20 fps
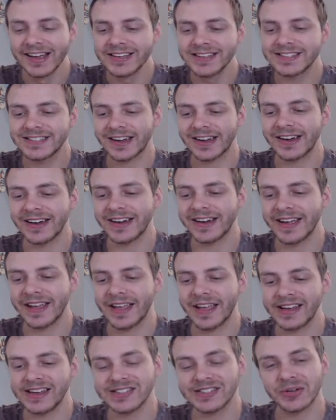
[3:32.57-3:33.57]
so
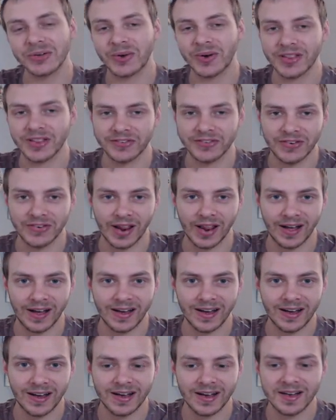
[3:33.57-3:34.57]
he's not quite the full
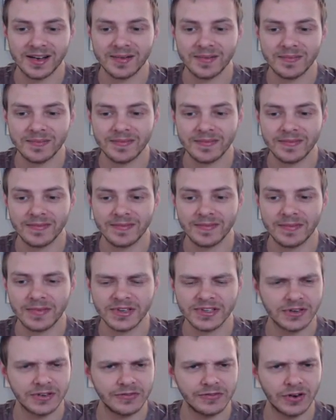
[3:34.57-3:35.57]
art.
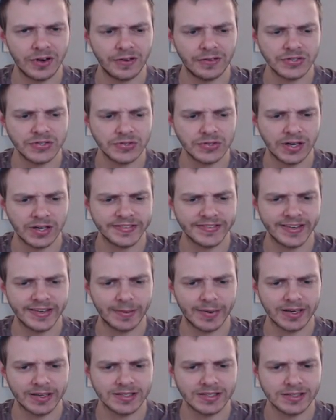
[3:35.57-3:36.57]
Is there a full art of Snorlax
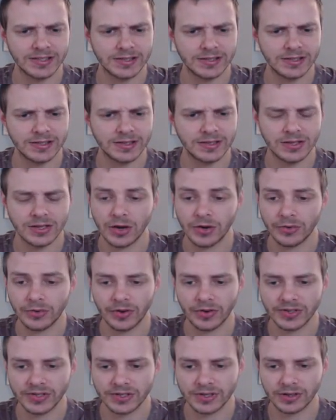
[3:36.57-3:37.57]
VMAX? No,
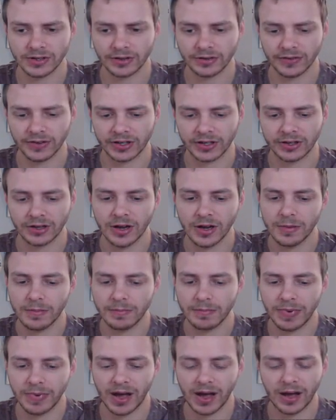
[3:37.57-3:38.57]
there isn't, I don't think.
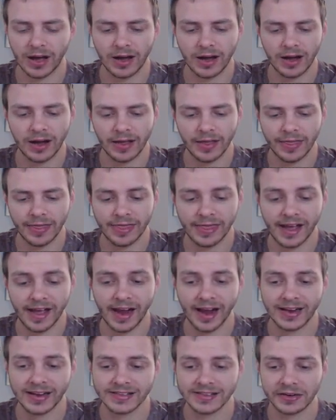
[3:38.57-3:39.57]
But
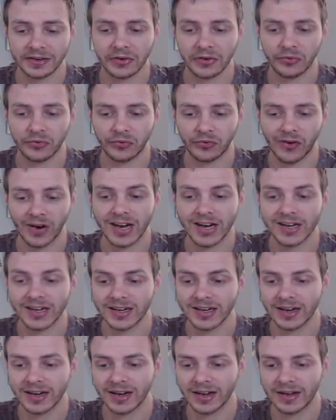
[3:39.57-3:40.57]
that is a great
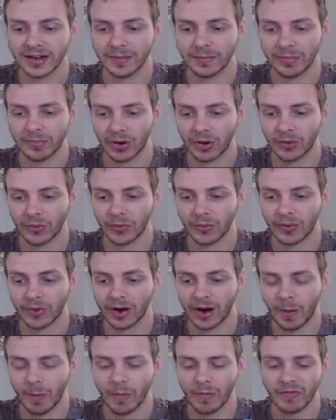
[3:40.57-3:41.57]
pull.
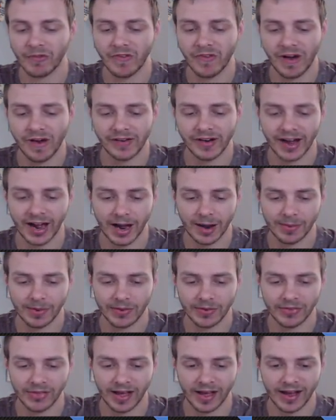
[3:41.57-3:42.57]
I'm very happy
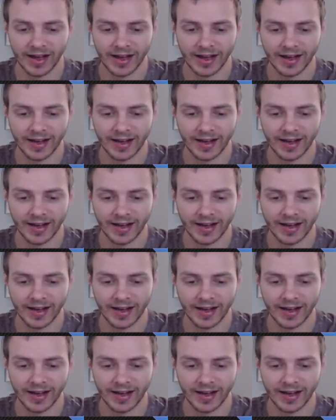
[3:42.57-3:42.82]
with that.